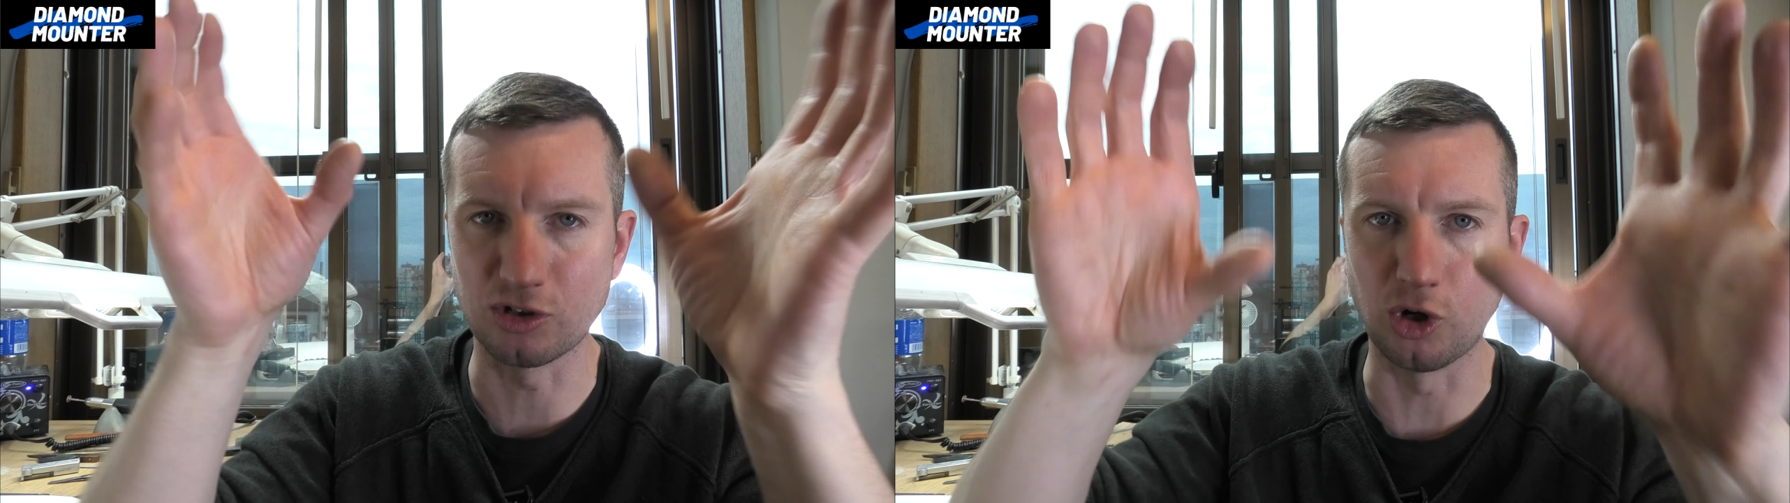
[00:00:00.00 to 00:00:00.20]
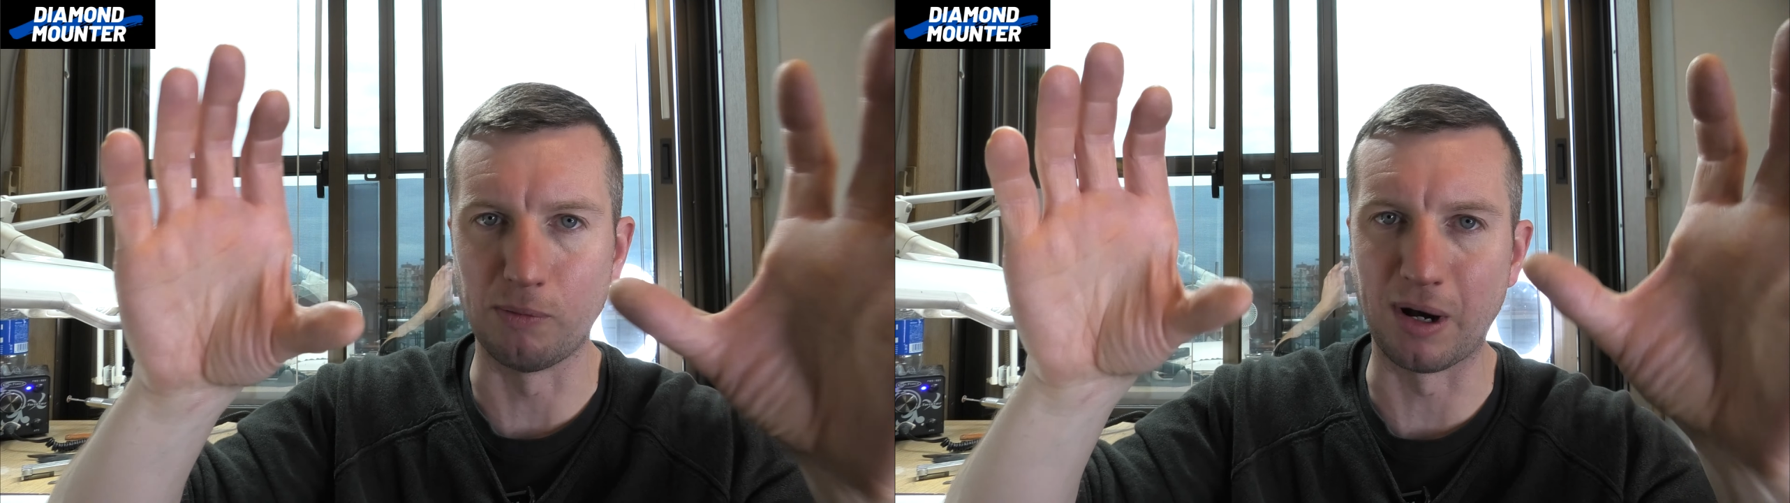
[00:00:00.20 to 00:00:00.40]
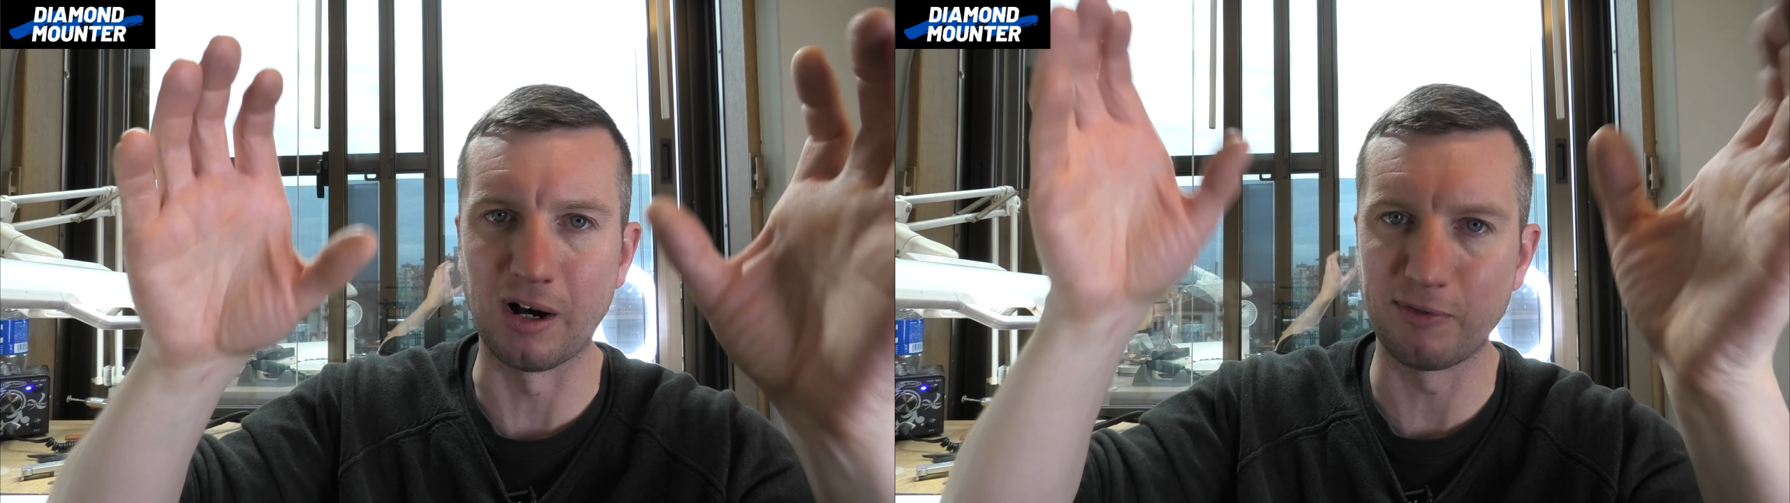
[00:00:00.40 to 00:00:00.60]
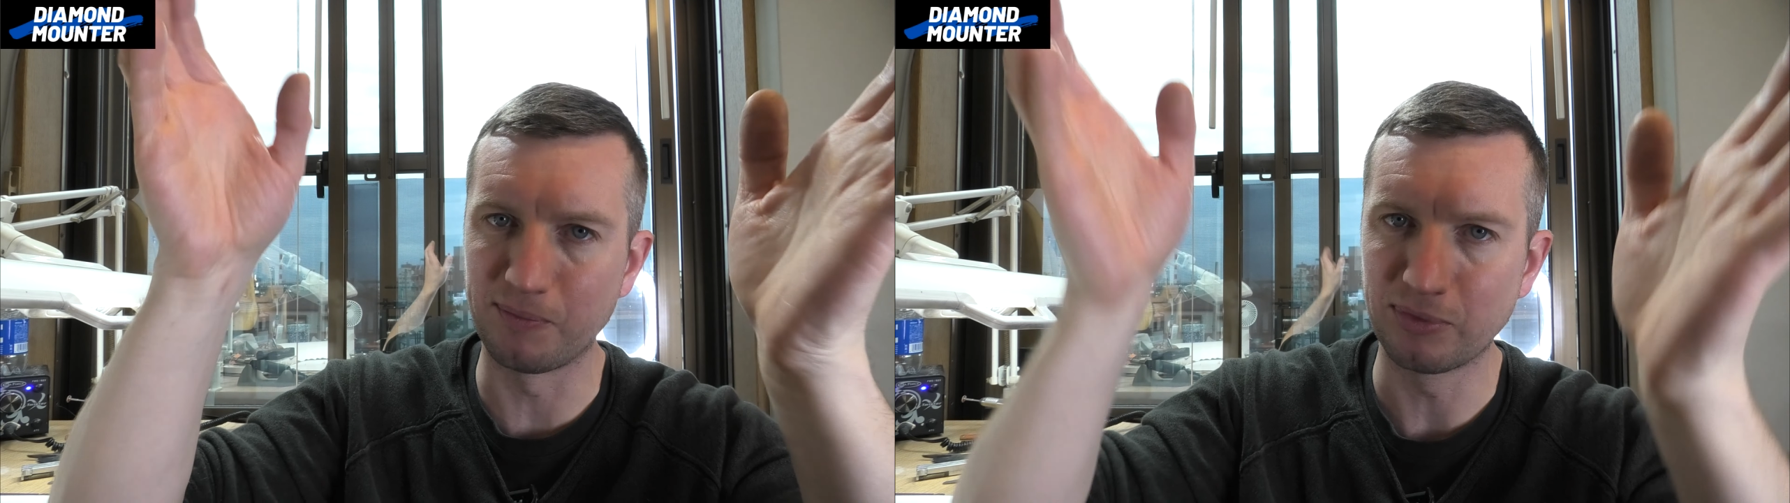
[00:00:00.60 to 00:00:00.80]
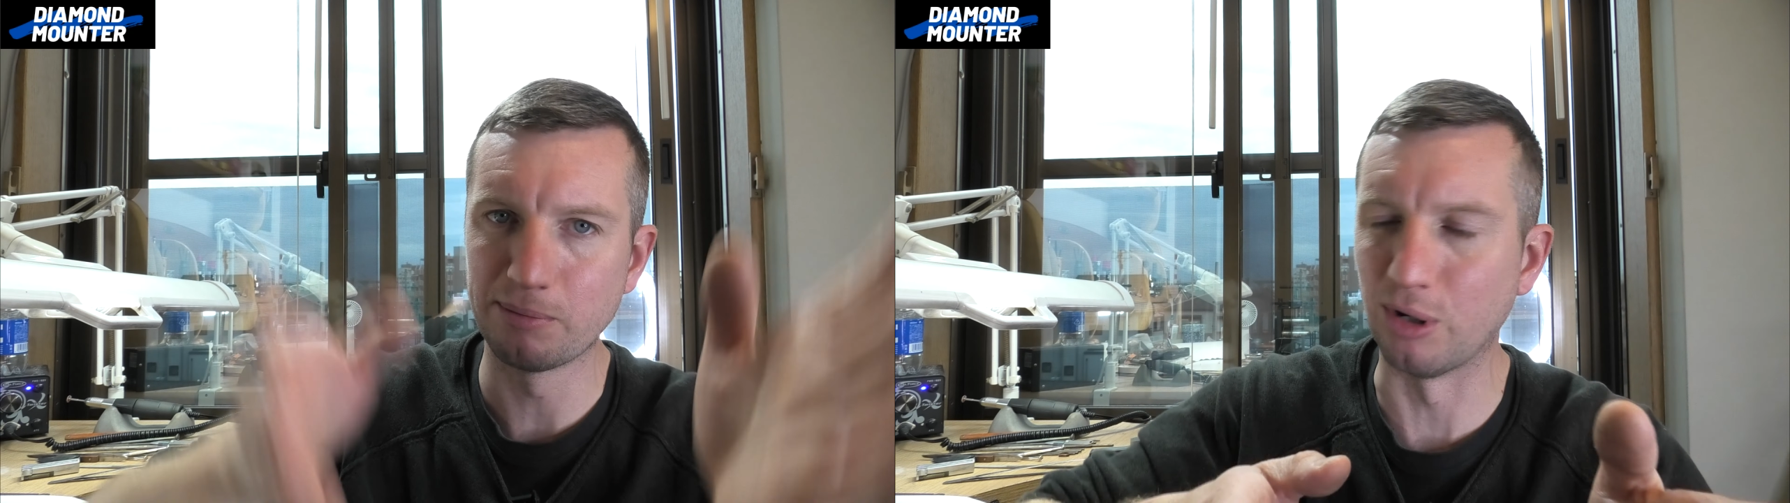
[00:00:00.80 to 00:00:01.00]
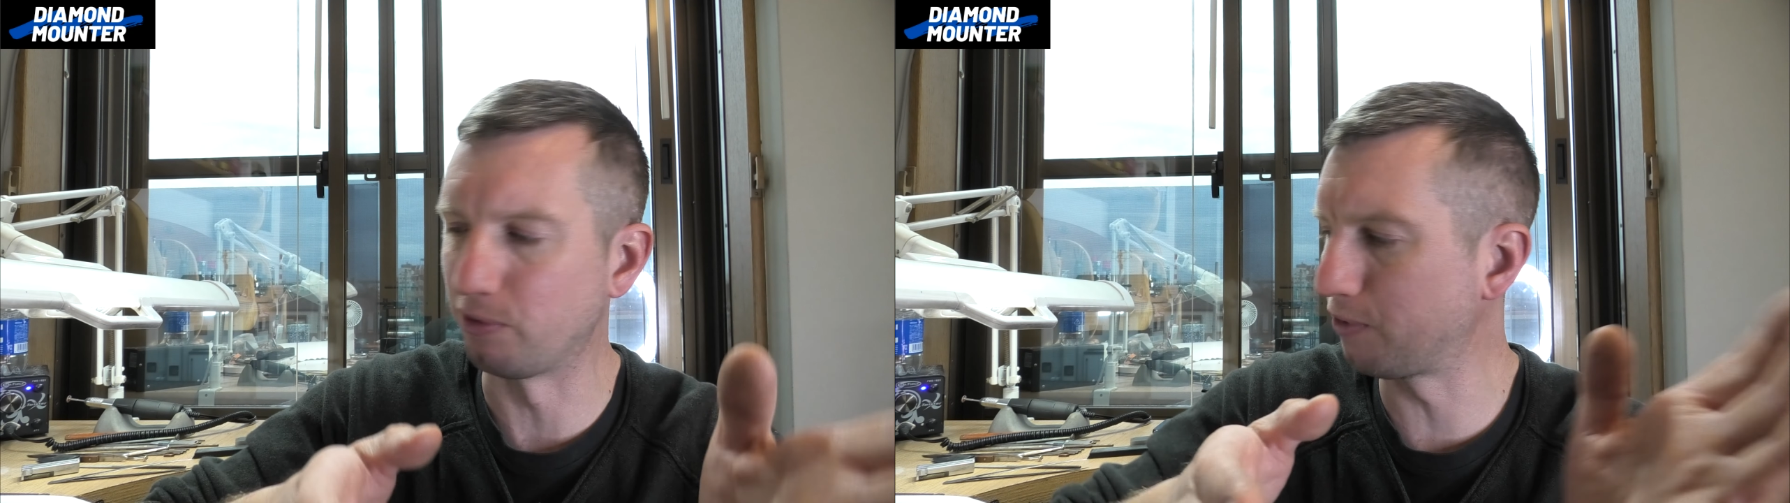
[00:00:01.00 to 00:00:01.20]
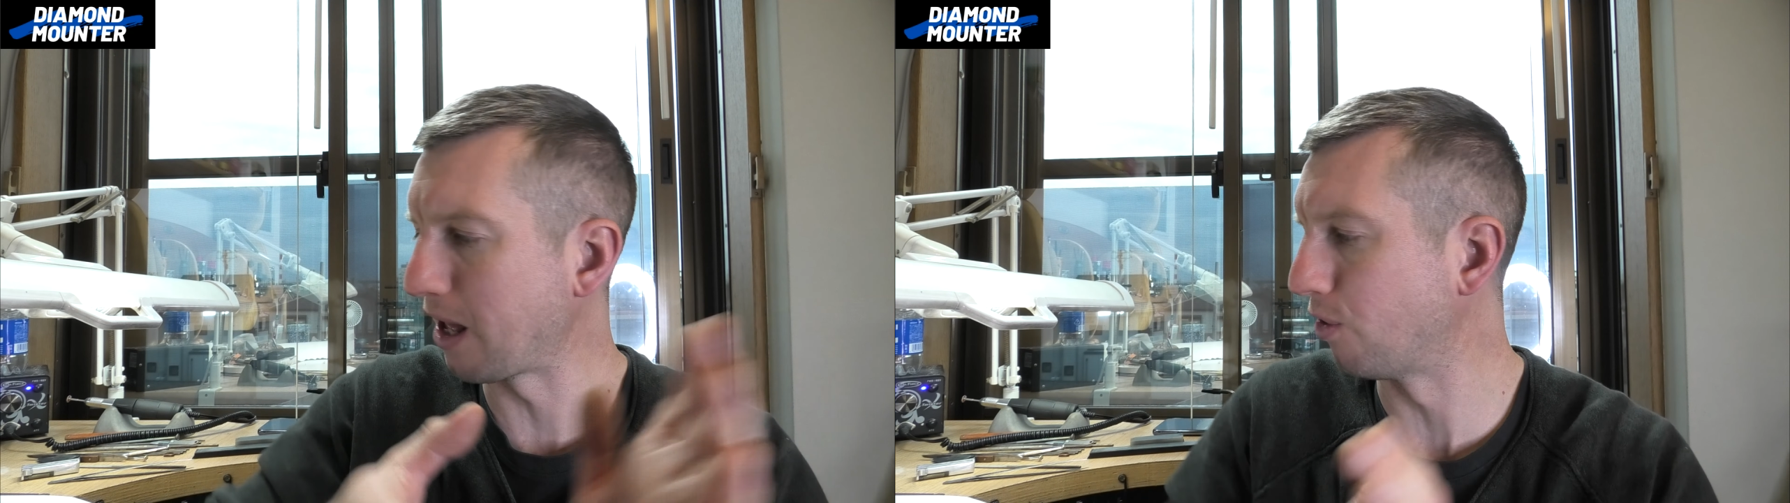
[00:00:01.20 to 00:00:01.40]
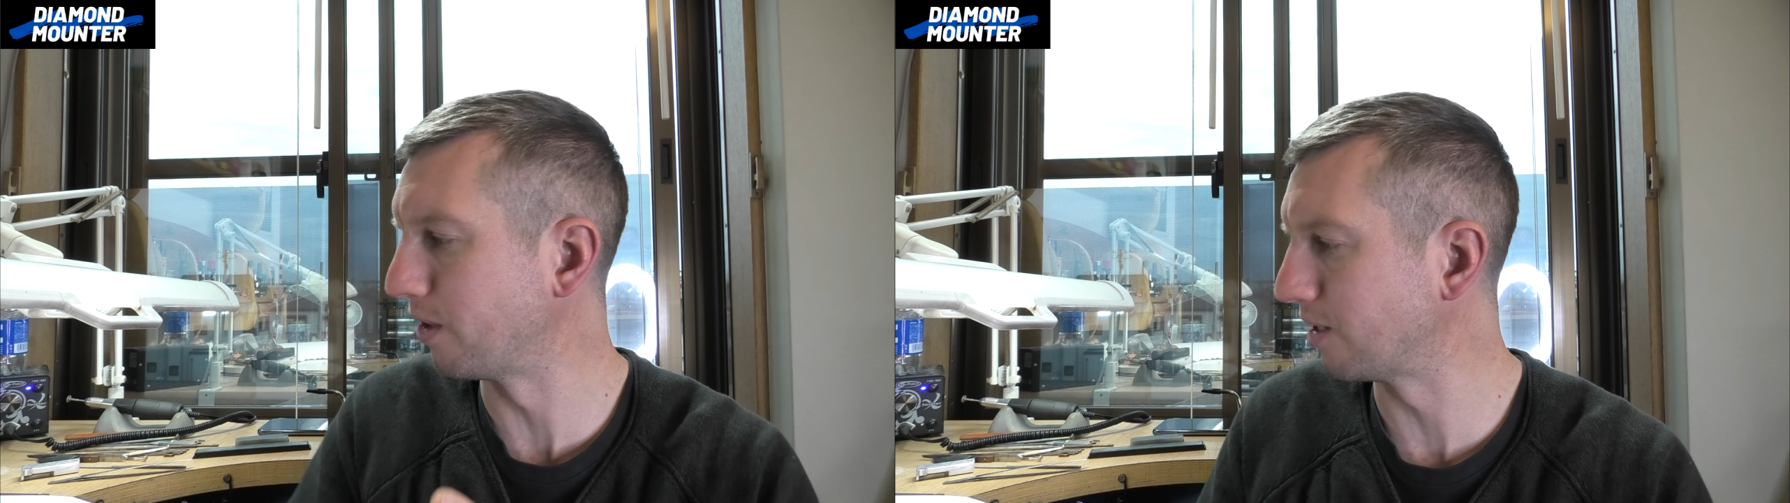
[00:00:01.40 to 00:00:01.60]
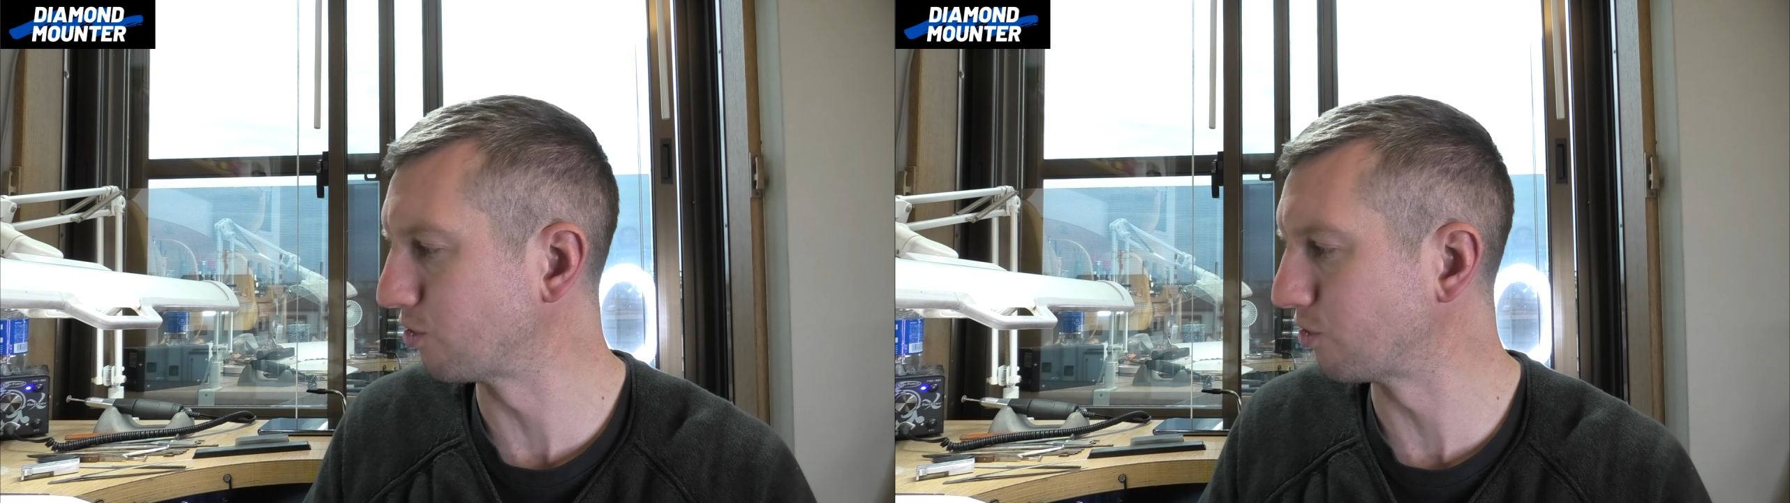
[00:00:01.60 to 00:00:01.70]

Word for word: top half put a flat on there,